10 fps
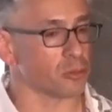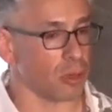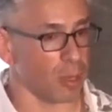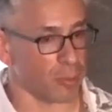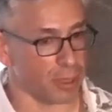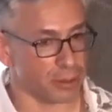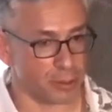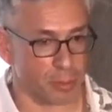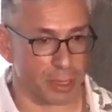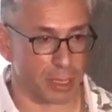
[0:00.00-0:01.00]
trauma,
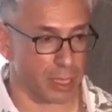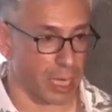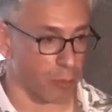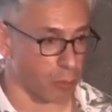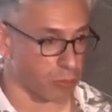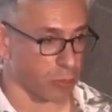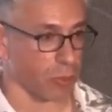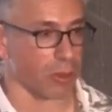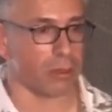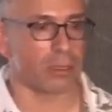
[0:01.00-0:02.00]
depending on how old you
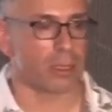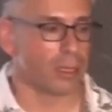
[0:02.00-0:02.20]
are.